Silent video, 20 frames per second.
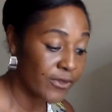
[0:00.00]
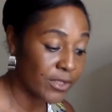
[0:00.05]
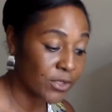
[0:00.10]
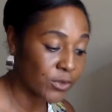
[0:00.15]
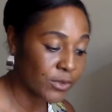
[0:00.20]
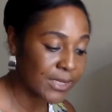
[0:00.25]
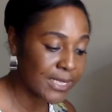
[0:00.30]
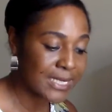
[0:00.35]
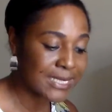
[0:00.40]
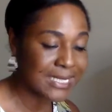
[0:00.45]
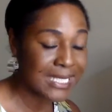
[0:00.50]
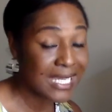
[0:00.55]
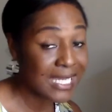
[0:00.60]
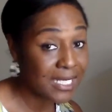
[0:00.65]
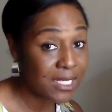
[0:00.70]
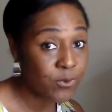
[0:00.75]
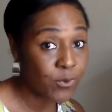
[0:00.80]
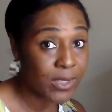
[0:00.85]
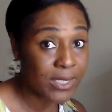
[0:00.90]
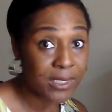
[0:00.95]
field is
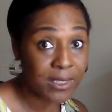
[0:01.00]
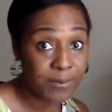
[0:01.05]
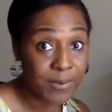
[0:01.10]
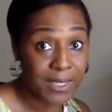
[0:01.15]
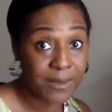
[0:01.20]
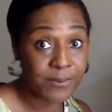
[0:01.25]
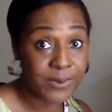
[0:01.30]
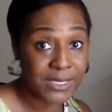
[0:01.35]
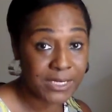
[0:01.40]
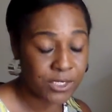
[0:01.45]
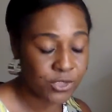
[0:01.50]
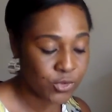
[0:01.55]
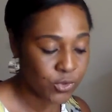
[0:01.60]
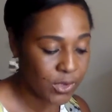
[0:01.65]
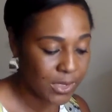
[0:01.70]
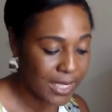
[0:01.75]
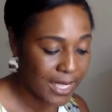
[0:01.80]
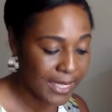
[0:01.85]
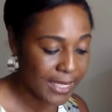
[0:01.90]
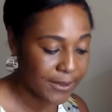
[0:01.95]
anyone could be a potential
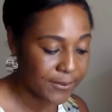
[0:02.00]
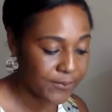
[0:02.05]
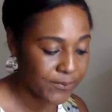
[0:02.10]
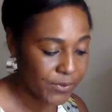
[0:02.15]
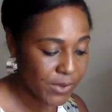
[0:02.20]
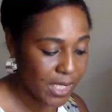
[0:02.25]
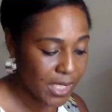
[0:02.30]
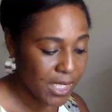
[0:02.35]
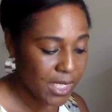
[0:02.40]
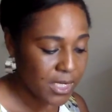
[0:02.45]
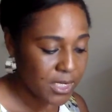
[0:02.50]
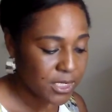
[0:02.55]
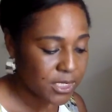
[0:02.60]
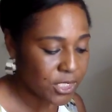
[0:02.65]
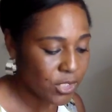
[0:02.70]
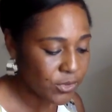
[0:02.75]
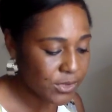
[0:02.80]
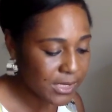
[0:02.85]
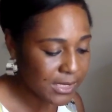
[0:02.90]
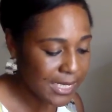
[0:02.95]
client.
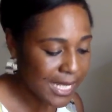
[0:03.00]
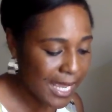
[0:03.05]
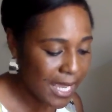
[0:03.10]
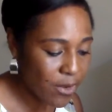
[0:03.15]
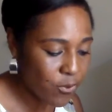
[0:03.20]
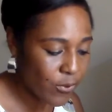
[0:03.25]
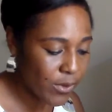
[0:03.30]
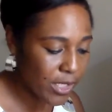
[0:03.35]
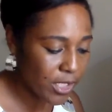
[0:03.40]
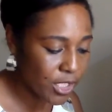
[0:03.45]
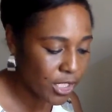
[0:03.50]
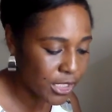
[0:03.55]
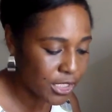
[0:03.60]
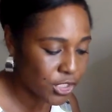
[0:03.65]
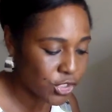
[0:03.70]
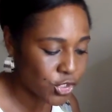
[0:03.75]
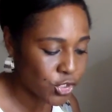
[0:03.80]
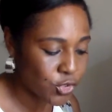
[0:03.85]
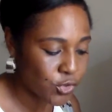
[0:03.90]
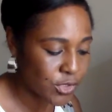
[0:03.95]
So today we're going
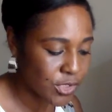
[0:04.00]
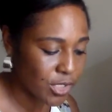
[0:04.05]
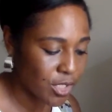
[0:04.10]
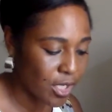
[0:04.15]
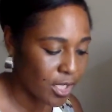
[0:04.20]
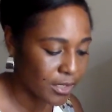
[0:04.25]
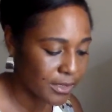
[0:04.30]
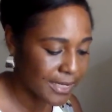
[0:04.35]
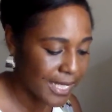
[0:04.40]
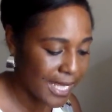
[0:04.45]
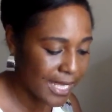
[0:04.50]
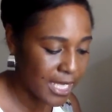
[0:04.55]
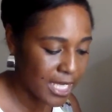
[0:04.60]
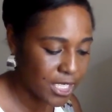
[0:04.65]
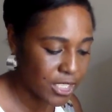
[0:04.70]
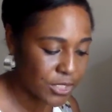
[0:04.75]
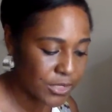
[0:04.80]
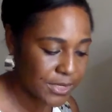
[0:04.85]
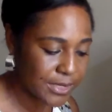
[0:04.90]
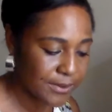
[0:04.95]
to choose to call
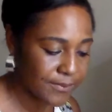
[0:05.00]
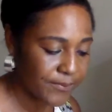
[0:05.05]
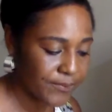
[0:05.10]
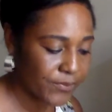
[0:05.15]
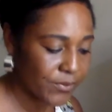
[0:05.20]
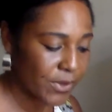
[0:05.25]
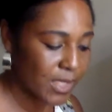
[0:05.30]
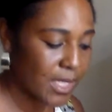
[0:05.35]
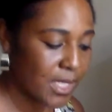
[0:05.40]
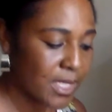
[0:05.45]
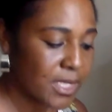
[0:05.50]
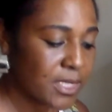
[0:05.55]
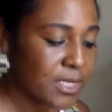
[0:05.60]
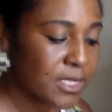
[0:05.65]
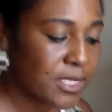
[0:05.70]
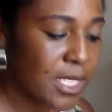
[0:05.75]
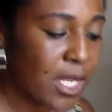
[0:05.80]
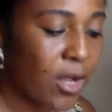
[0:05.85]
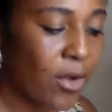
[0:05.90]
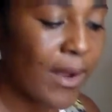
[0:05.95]
daycares.
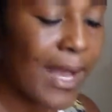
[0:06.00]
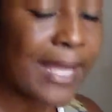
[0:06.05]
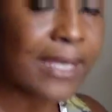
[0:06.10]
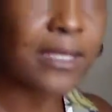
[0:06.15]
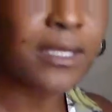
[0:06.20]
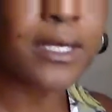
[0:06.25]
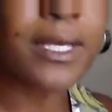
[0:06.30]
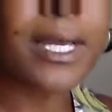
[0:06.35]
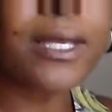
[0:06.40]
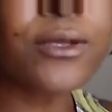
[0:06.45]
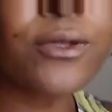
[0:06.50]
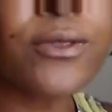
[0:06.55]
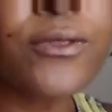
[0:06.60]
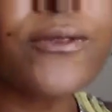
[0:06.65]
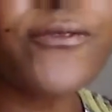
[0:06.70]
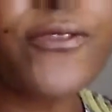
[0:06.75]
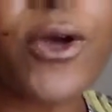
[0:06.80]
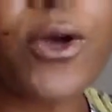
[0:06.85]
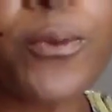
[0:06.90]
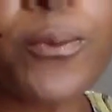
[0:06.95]
So I look under
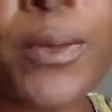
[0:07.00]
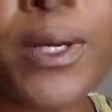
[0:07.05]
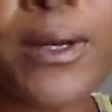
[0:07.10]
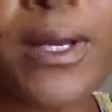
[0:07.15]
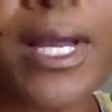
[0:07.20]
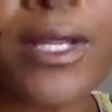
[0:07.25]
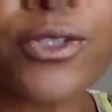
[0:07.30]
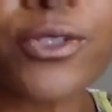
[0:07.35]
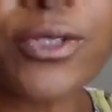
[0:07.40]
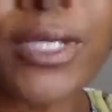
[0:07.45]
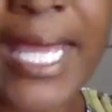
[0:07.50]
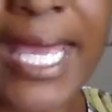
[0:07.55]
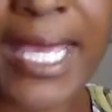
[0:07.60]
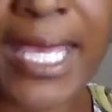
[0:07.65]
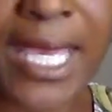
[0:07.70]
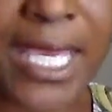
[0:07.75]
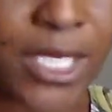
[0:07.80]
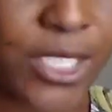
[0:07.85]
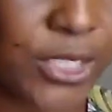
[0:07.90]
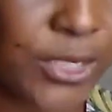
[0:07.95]
the phone book under
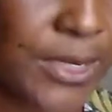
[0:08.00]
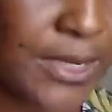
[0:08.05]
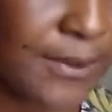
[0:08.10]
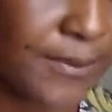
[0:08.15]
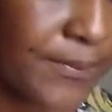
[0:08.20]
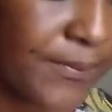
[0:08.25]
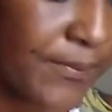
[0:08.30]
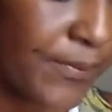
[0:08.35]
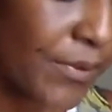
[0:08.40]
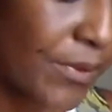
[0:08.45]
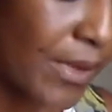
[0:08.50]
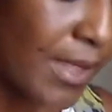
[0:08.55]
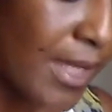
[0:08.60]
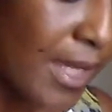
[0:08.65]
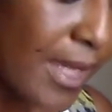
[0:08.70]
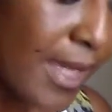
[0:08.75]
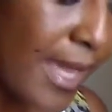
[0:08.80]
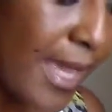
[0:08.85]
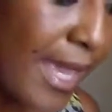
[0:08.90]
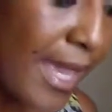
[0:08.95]
daycares,
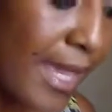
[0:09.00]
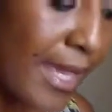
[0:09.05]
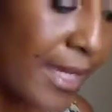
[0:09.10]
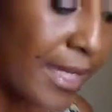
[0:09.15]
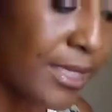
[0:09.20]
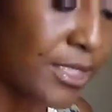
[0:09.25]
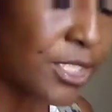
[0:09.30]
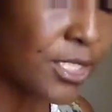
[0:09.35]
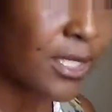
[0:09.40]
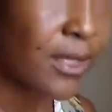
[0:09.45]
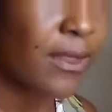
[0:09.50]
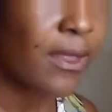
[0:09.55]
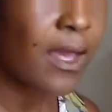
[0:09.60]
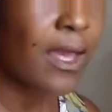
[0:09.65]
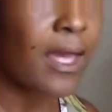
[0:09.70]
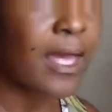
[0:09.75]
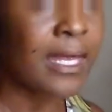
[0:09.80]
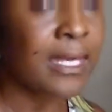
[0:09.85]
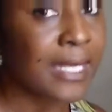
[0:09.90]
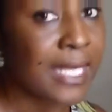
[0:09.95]
and
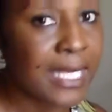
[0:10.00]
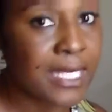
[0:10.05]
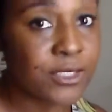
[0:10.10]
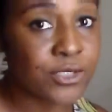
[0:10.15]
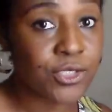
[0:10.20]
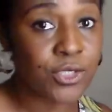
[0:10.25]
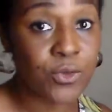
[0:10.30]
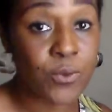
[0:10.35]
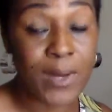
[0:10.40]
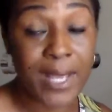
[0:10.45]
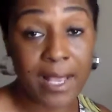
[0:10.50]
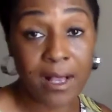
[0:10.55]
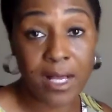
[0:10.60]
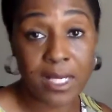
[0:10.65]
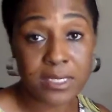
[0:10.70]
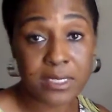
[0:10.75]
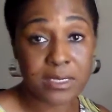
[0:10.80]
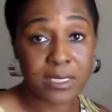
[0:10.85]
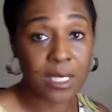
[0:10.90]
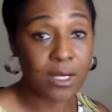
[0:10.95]
an easier way
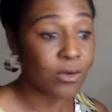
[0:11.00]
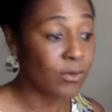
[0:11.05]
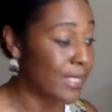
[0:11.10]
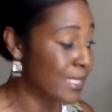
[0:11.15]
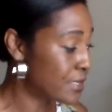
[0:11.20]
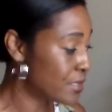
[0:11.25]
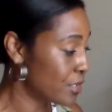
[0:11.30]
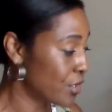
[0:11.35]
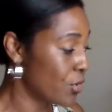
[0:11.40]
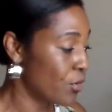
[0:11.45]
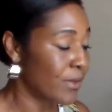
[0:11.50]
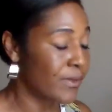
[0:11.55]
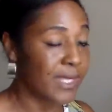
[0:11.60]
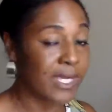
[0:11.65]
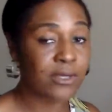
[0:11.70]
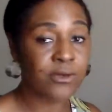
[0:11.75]
also is to go on